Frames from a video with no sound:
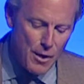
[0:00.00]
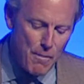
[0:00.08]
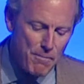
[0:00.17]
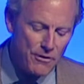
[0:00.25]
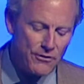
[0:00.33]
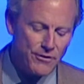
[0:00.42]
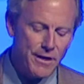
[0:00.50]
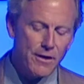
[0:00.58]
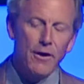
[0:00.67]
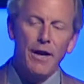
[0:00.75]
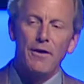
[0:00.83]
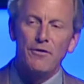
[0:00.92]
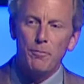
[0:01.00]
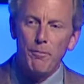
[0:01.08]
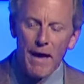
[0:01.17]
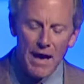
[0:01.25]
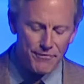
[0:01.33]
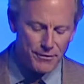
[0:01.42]
mysterious,
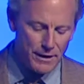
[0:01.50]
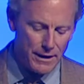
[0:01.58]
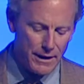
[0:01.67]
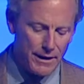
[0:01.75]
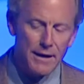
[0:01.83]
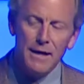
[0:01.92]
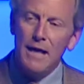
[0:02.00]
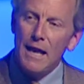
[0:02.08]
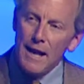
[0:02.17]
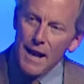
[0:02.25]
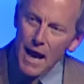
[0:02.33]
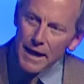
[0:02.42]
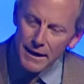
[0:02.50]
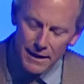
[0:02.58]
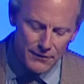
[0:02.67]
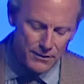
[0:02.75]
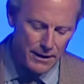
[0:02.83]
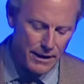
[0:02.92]
baffling, not
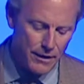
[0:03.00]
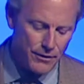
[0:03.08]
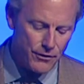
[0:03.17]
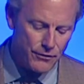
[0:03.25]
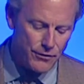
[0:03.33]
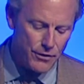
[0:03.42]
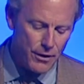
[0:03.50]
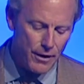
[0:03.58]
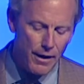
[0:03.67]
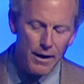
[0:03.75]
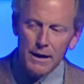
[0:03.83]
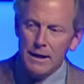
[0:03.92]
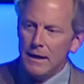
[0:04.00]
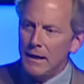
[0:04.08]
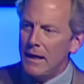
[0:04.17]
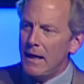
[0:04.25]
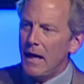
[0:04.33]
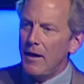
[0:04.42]
easily understood.
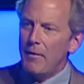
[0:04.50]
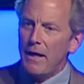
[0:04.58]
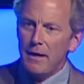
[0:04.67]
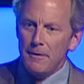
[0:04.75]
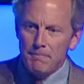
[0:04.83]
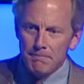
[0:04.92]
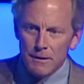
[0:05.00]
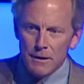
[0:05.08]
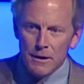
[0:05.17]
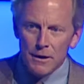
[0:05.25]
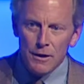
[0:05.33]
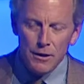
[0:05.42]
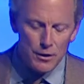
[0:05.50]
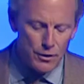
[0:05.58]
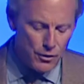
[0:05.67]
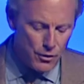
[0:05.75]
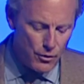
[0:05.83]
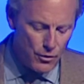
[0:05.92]
I mean,
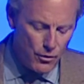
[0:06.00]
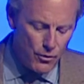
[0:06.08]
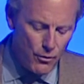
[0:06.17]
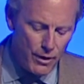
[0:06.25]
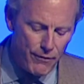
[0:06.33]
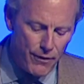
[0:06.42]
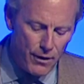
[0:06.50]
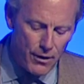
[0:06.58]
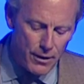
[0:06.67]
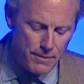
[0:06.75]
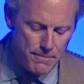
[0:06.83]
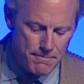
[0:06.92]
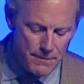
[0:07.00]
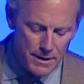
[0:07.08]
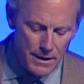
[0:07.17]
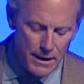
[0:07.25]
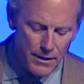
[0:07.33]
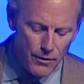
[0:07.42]
we've heard
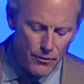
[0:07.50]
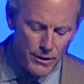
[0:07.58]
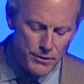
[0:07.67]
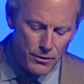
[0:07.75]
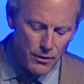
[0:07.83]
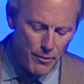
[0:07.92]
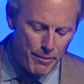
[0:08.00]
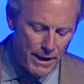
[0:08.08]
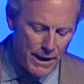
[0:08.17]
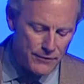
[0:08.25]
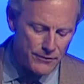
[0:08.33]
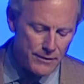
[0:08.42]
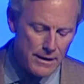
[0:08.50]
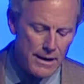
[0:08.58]
in the ritual in the past,